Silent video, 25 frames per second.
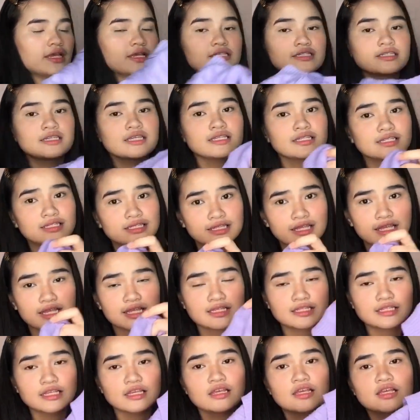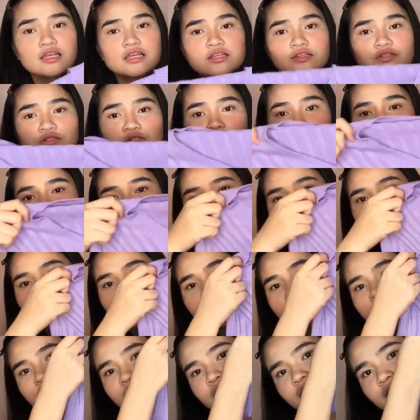it's just this
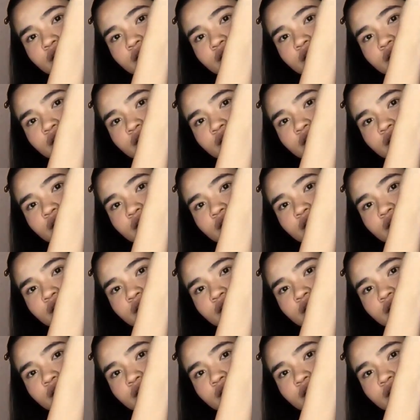super